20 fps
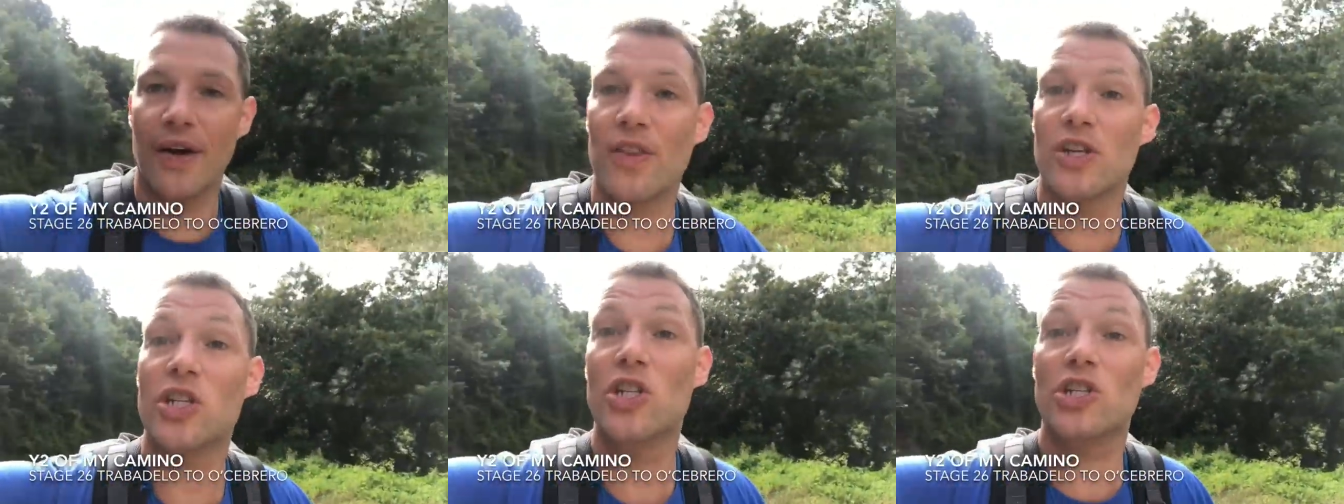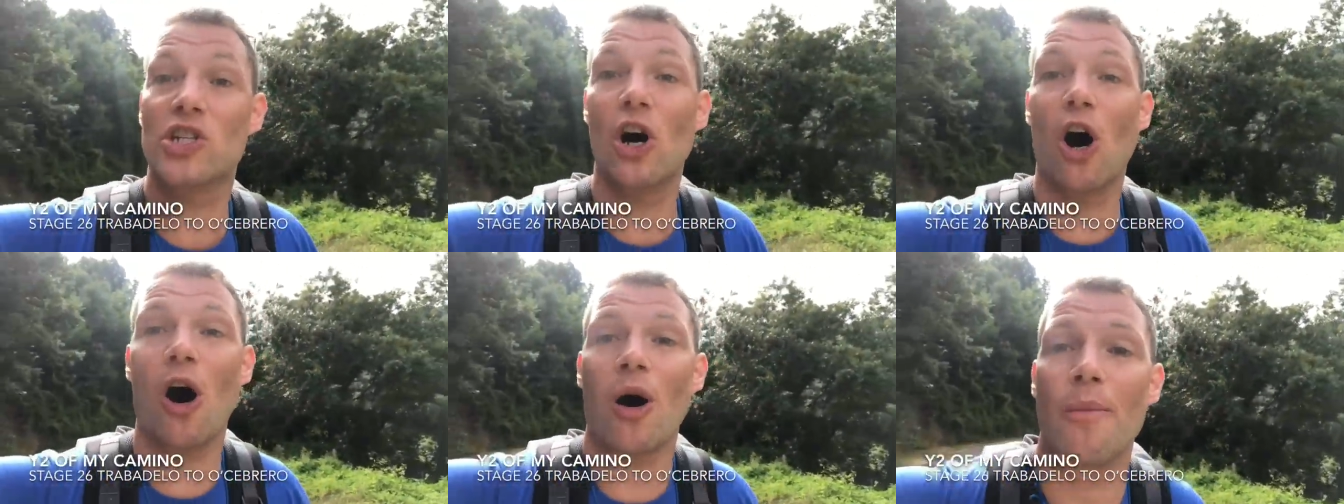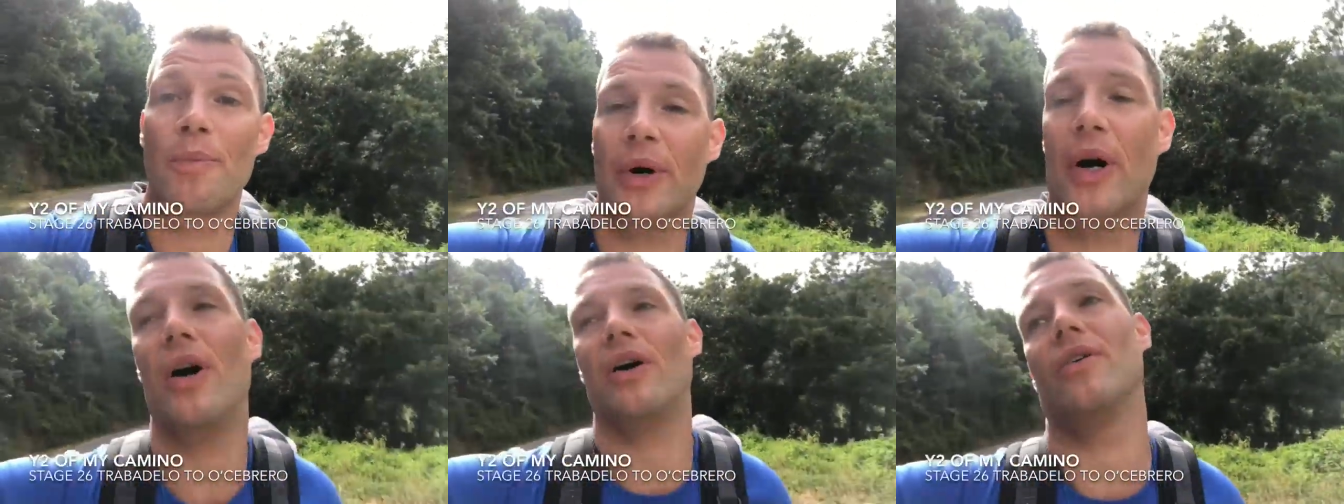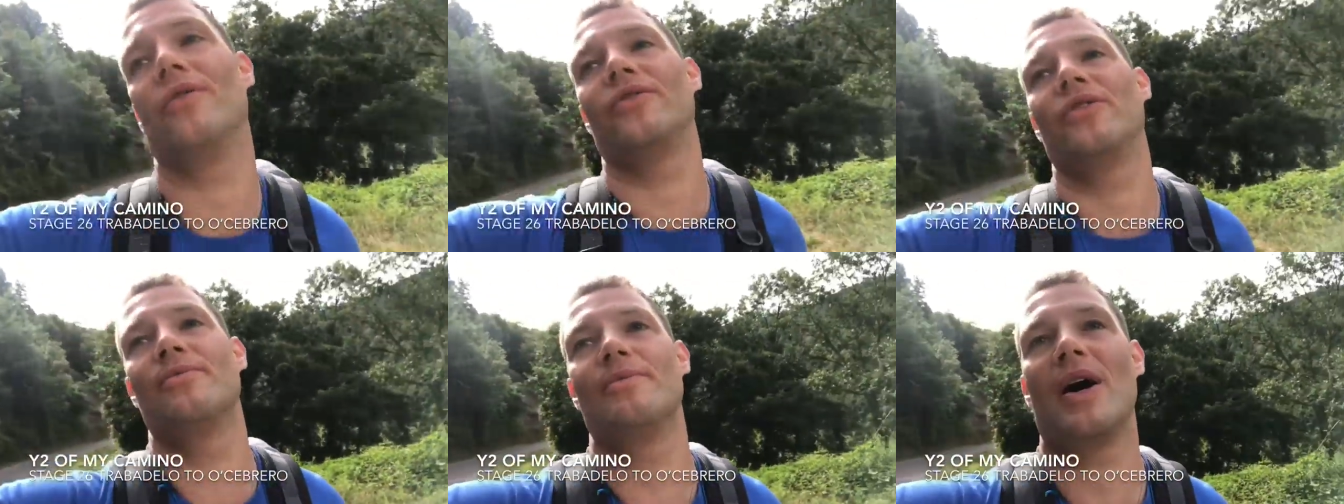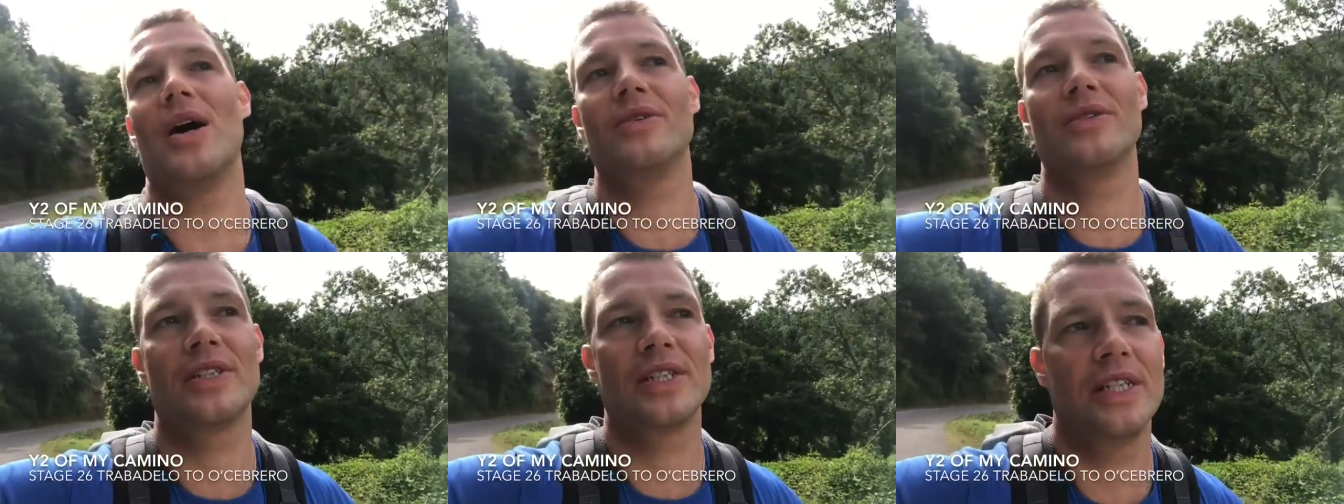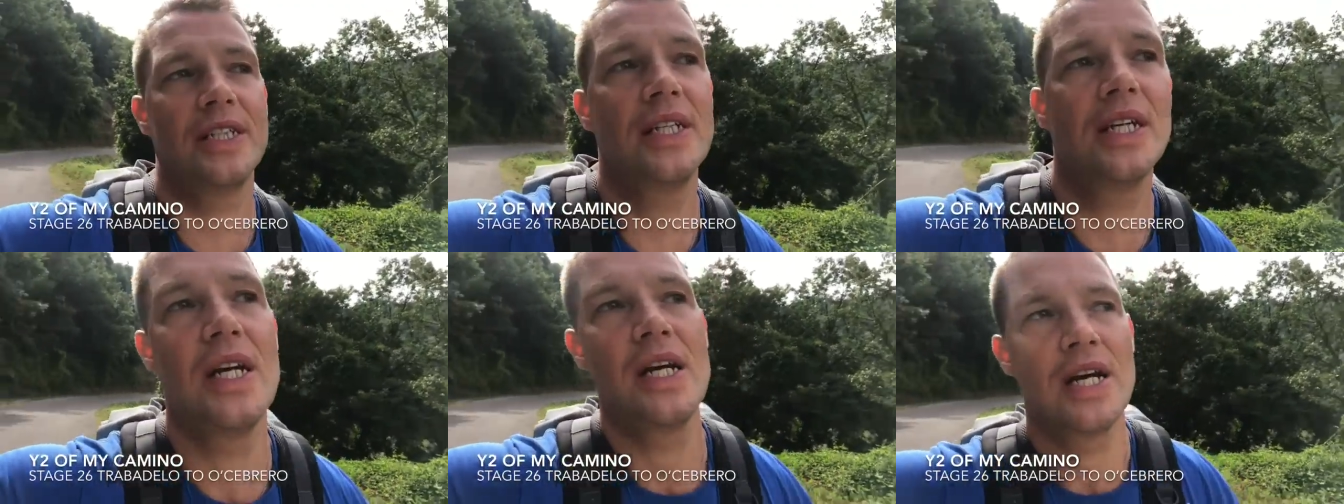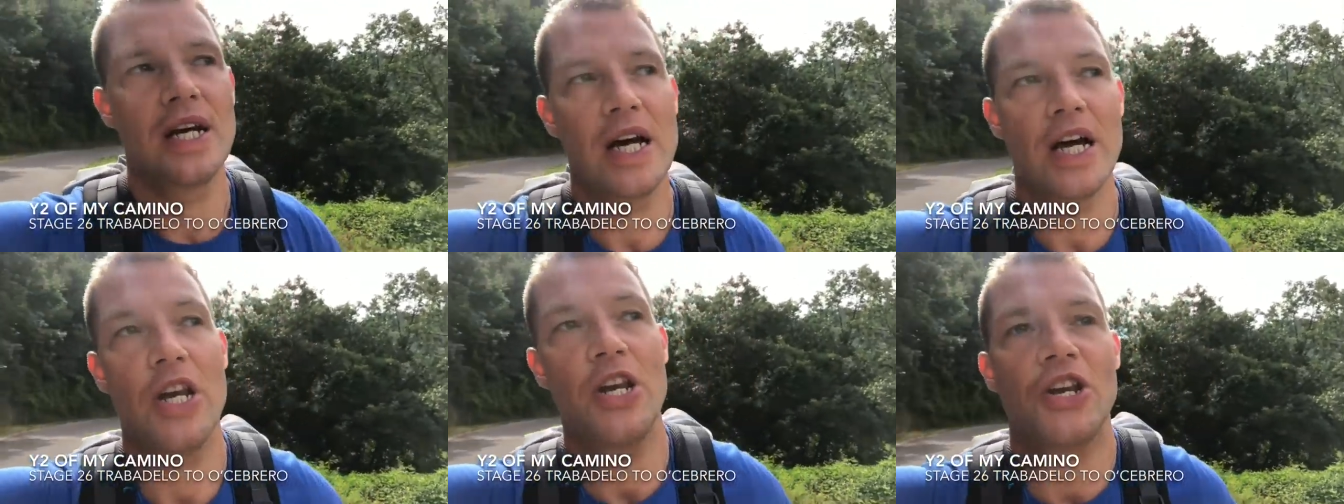at the top of the mountain,
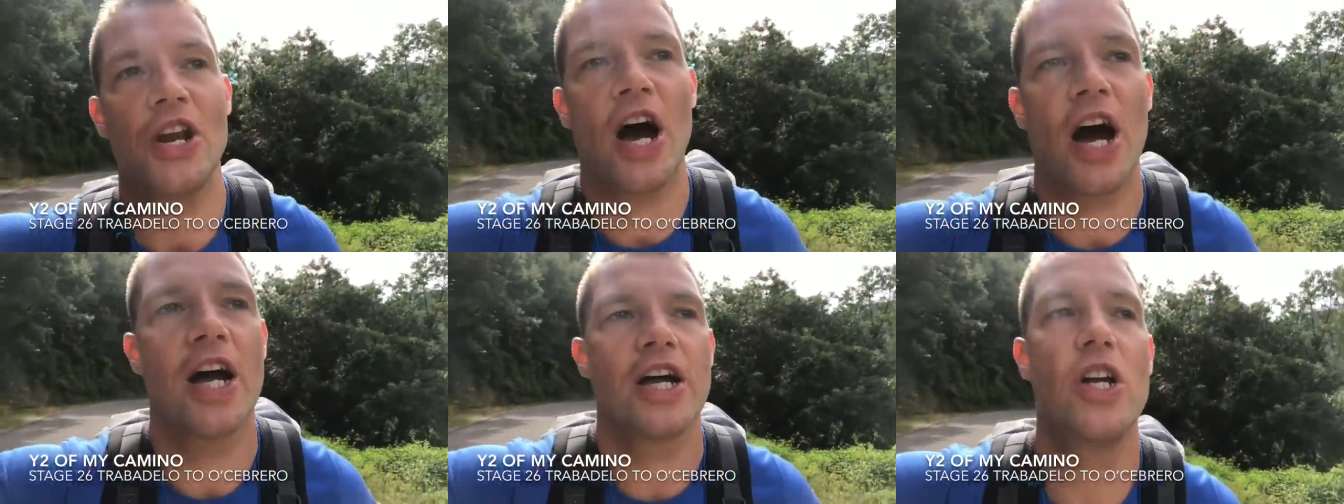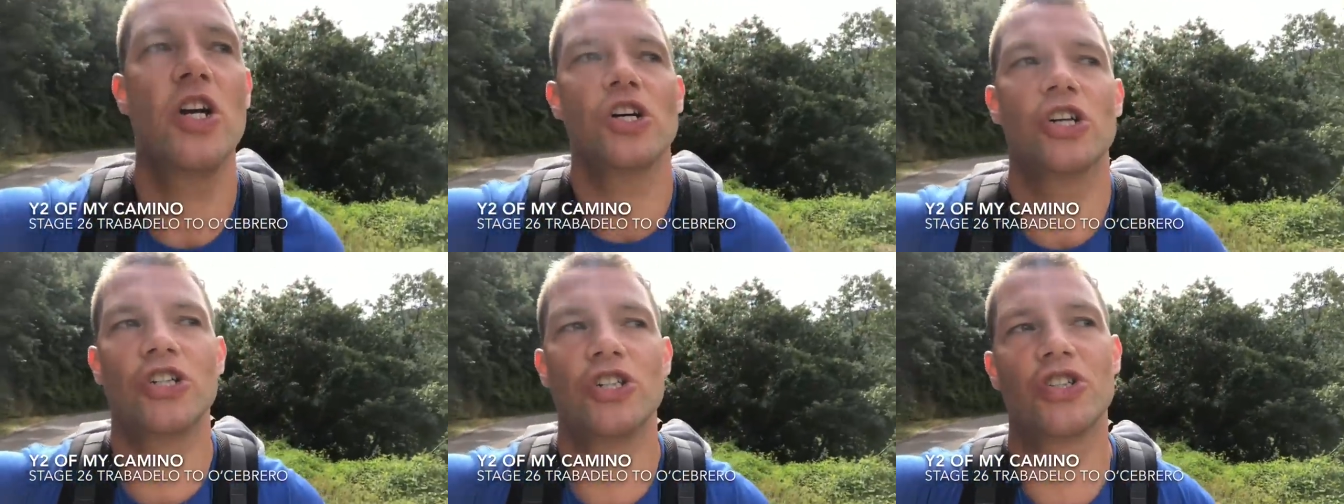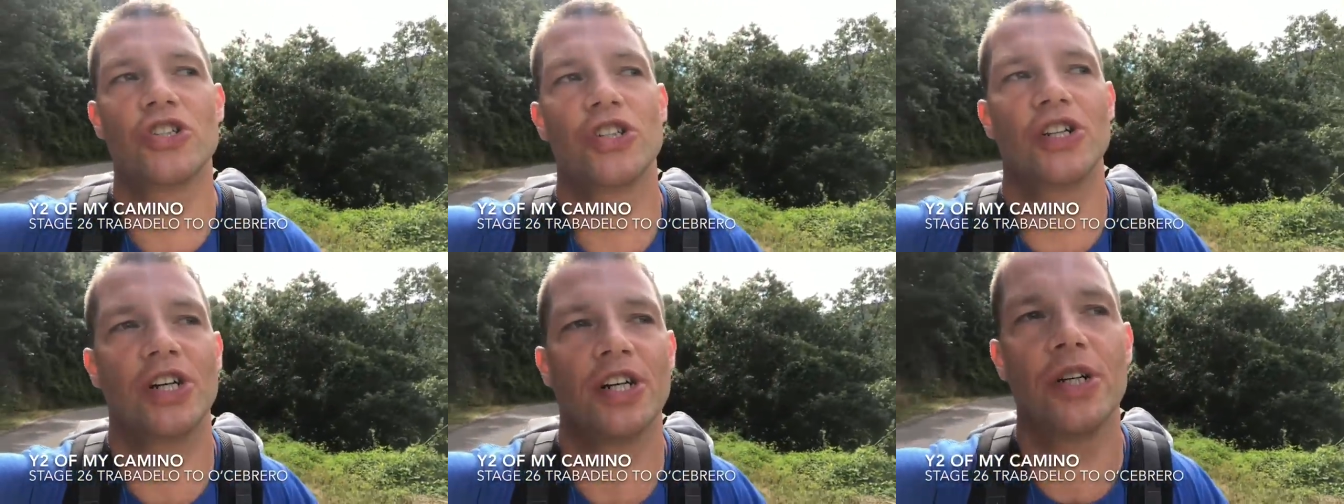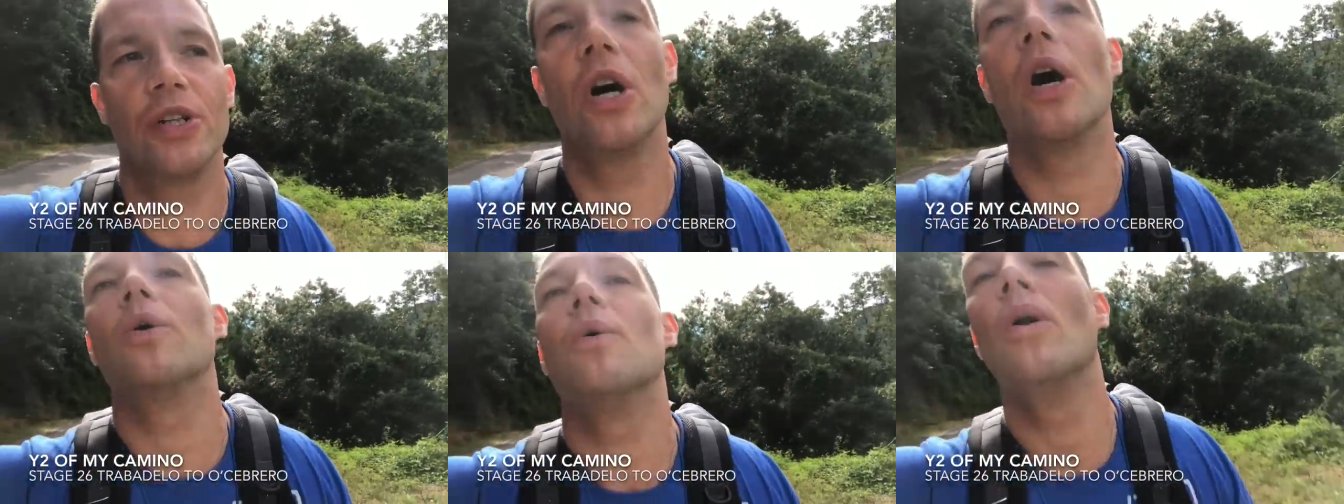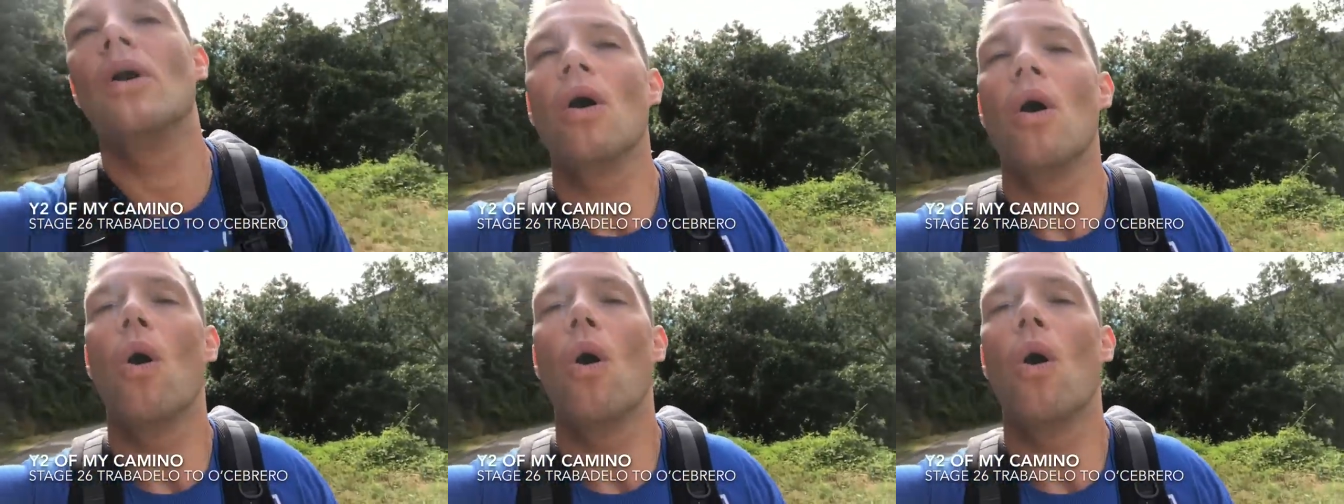900, no,